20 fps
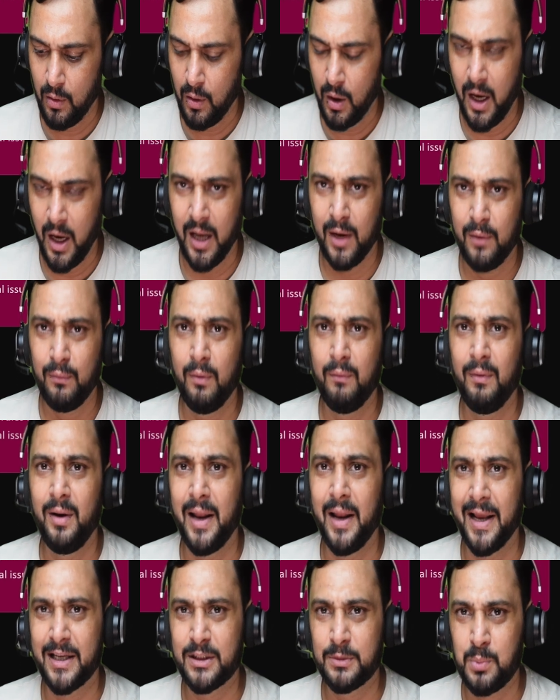and we will
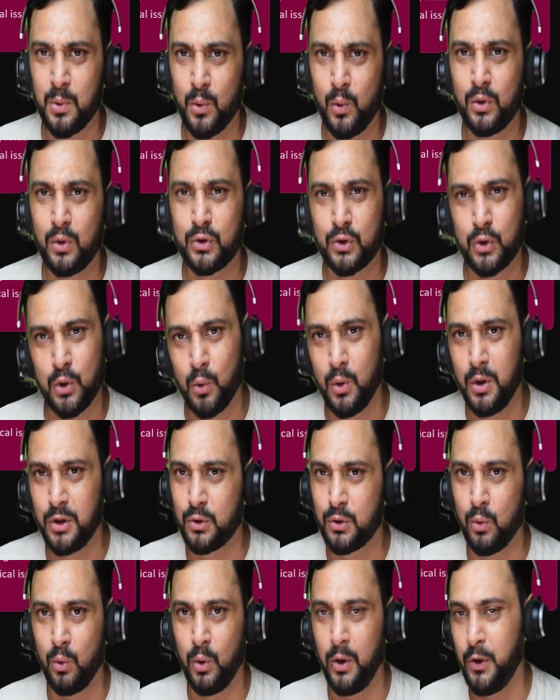explore
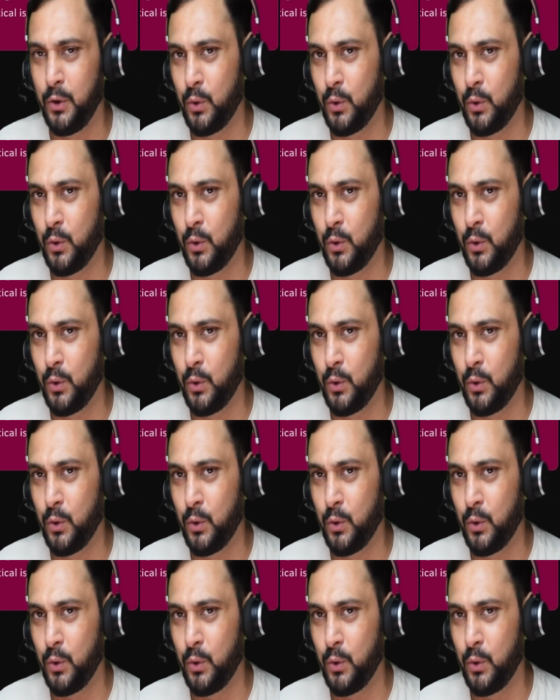slowly.